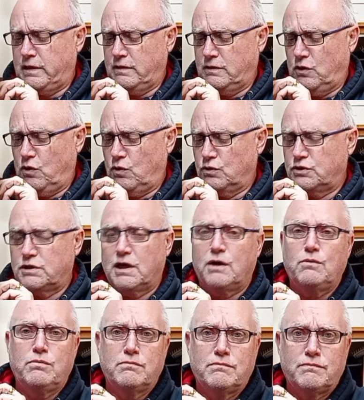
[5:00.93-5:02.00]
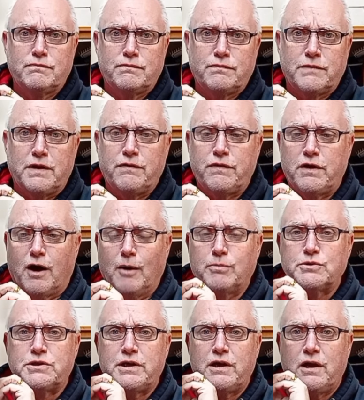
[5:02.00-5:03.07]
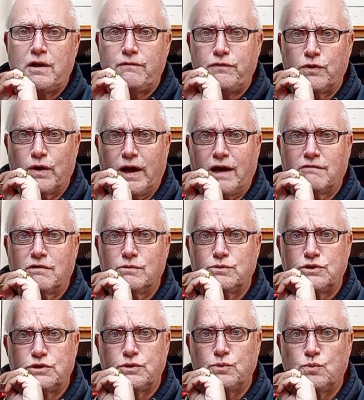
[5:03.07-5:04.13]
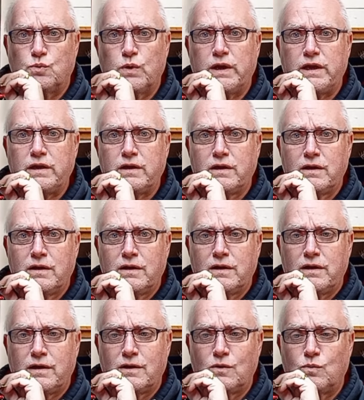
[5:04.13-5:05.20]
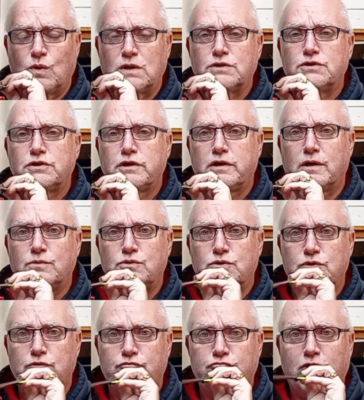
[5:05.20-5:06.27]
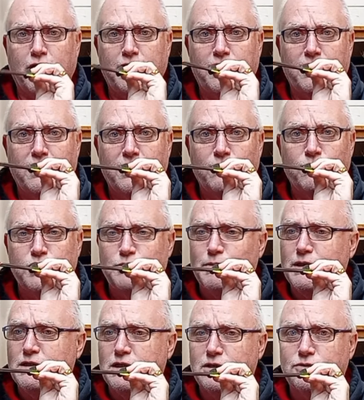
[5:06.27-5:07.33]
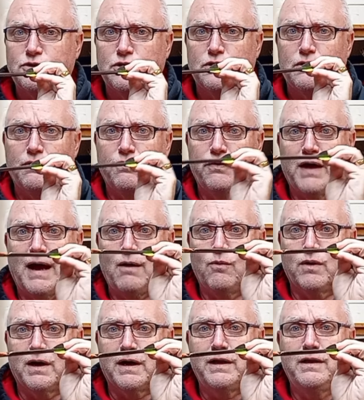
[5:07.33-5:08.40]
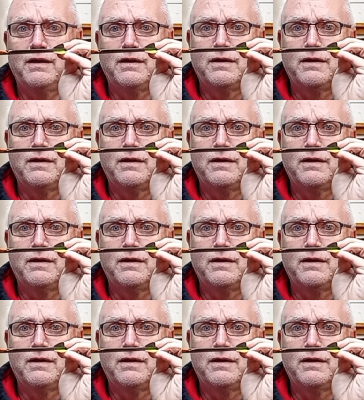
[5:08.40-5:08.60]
Also, in the opposite, if your arrow's too weak, it'll want to go to the right, which means it'll turn that way.